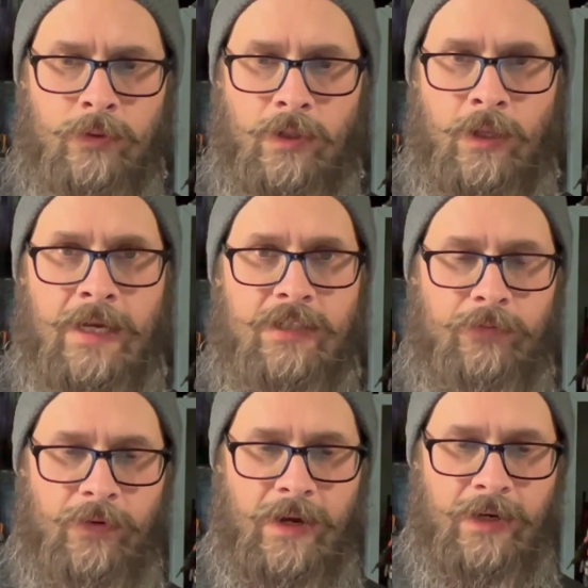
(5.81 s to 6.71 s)

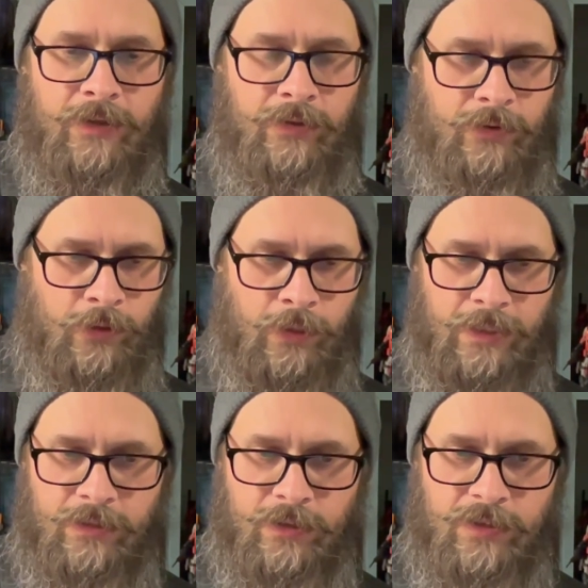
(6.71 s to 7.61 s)
classified
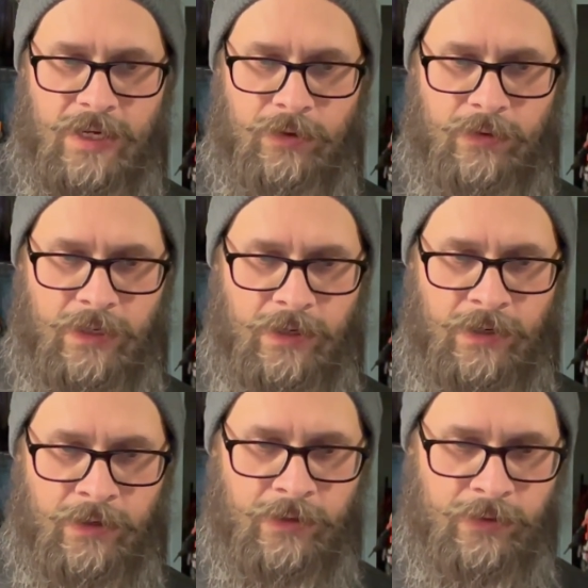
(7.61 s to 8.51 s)
collectors out
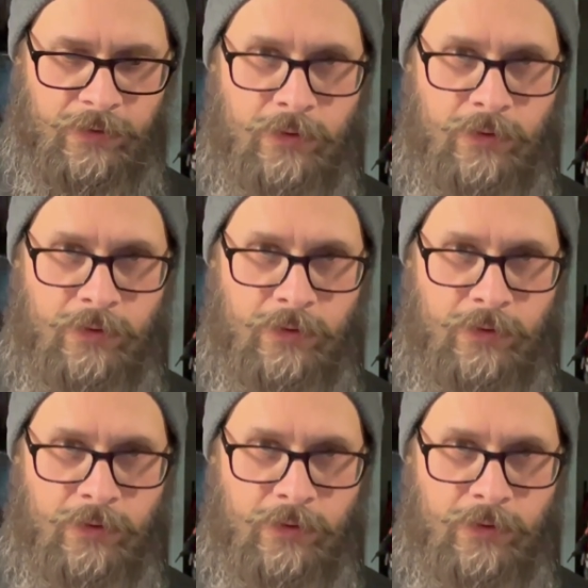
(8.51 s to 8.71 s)
there